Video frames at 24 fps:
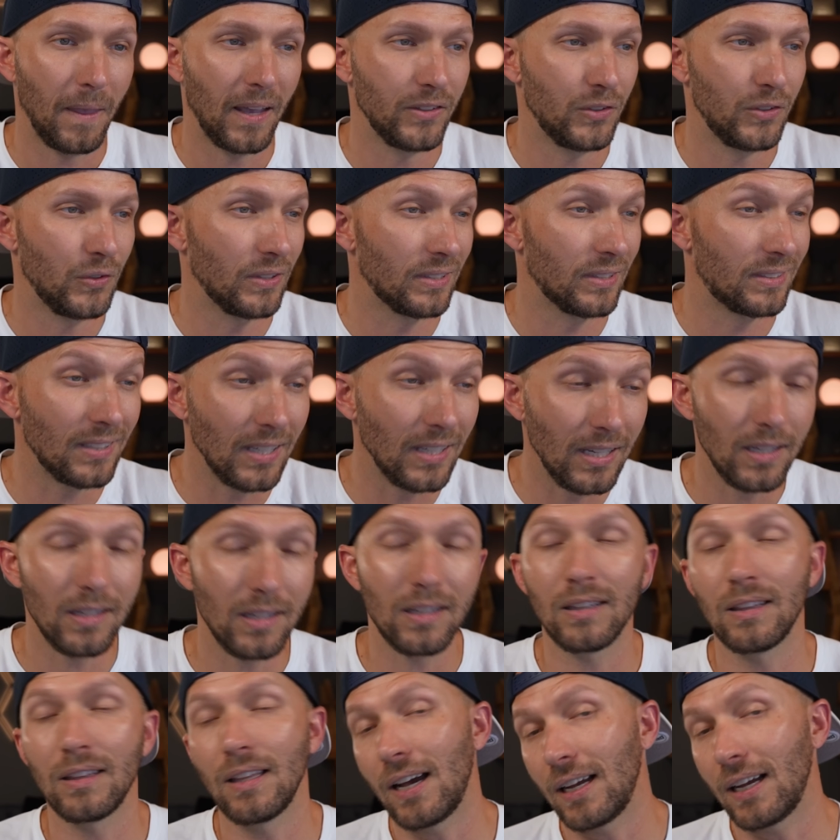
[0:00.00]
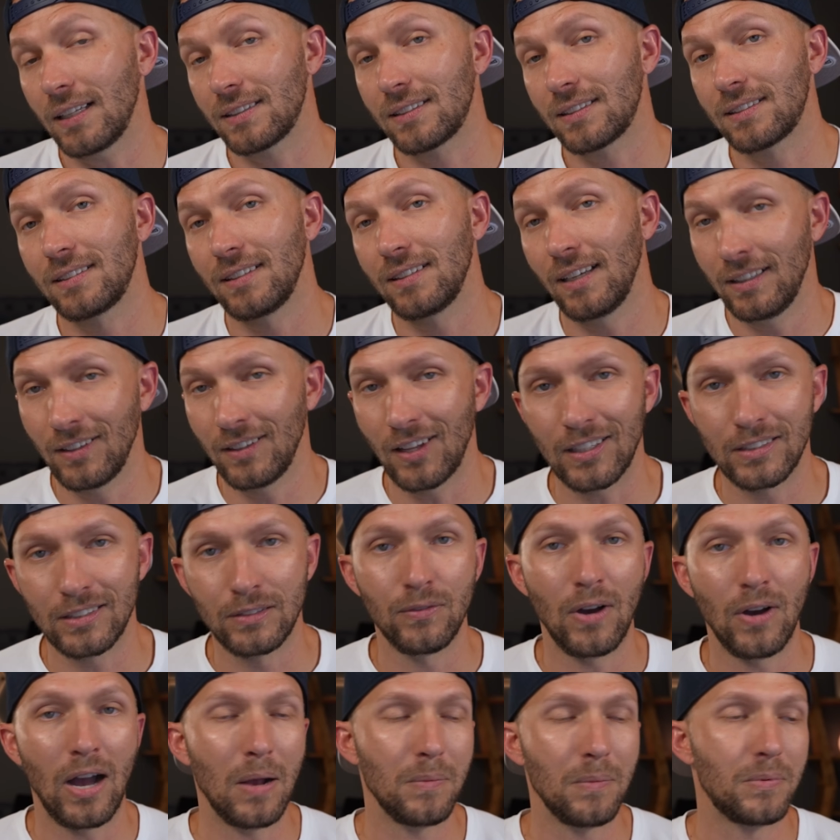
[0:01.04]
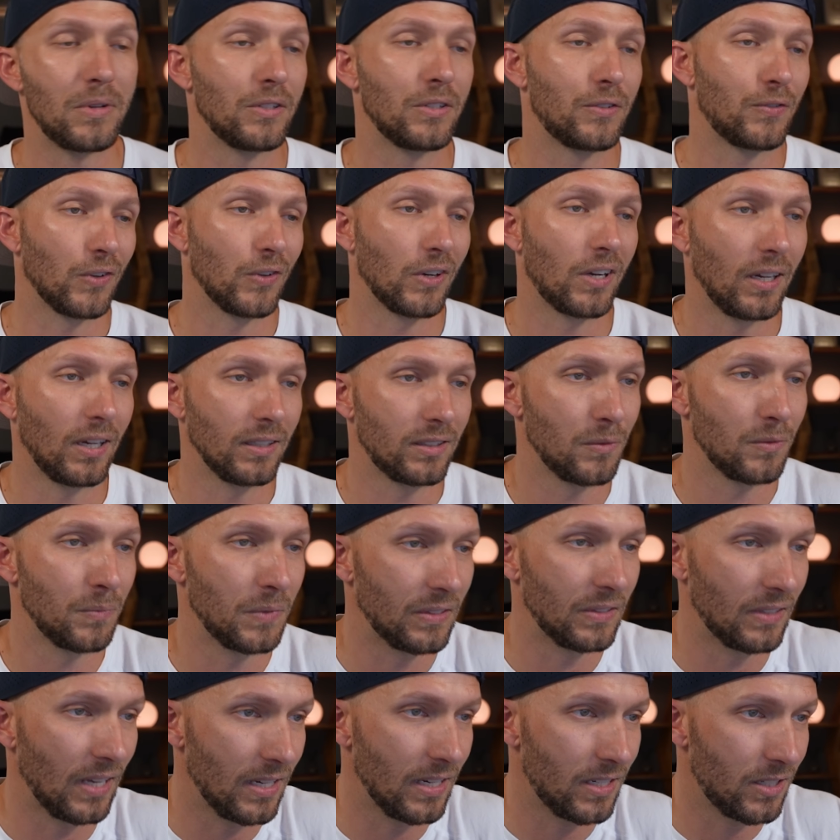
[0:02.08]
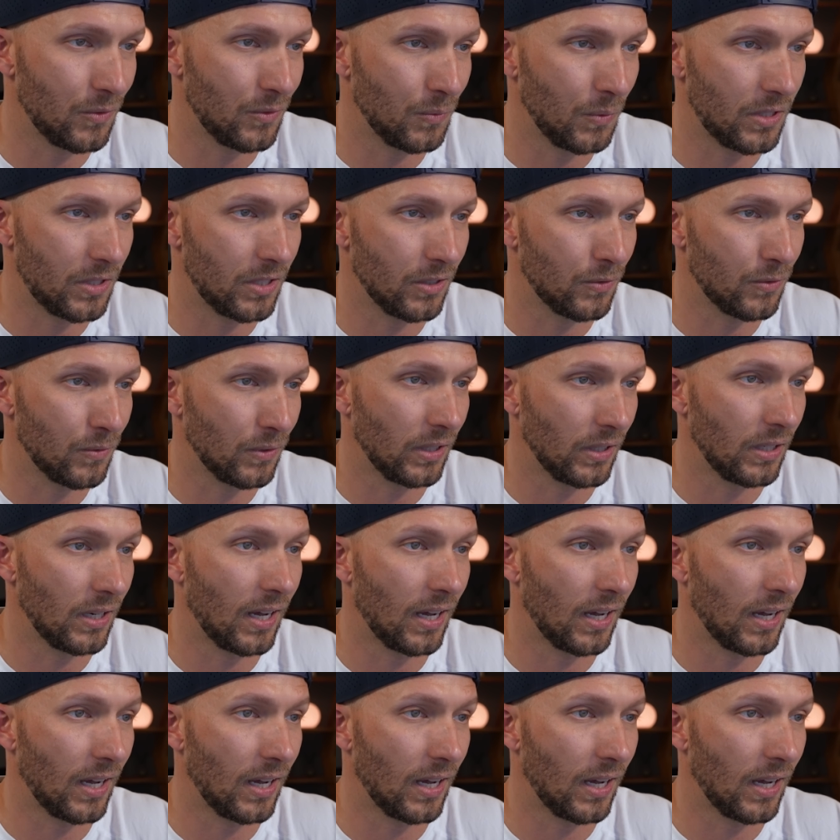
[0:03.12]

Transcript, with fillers: As you can see, lots and lots of options for customization, which is really